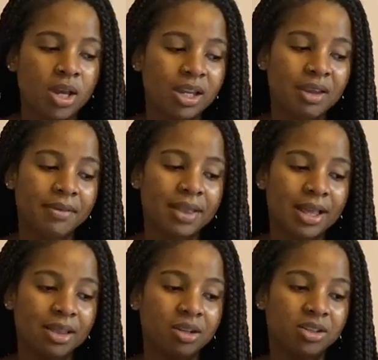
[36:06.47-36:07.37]
Given
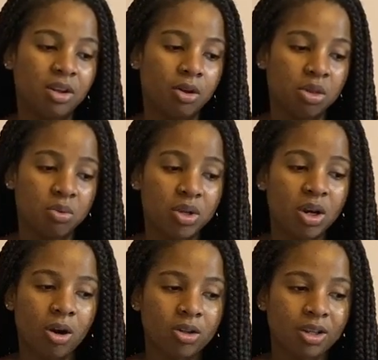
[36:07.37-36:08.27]
that these are 3
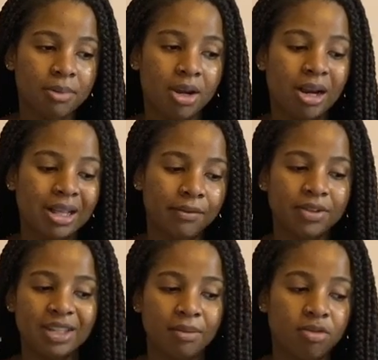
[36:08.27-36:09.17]
cards, I'm hearing that for
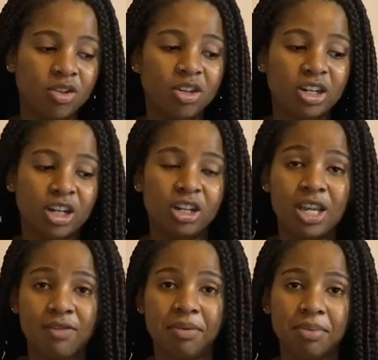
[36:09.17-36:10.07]
some of you, it could
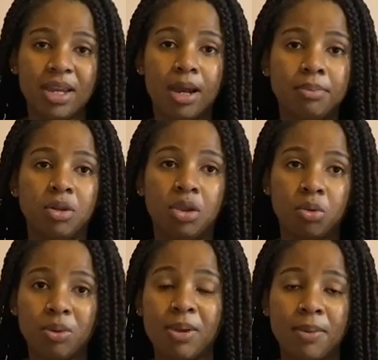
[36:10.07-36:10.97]
even be up to
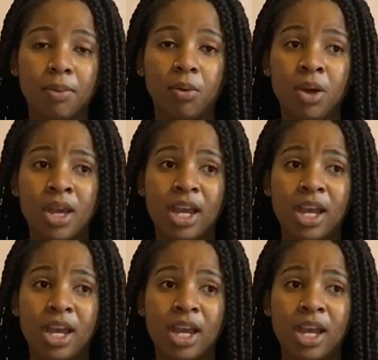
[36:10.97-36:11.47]
3 people.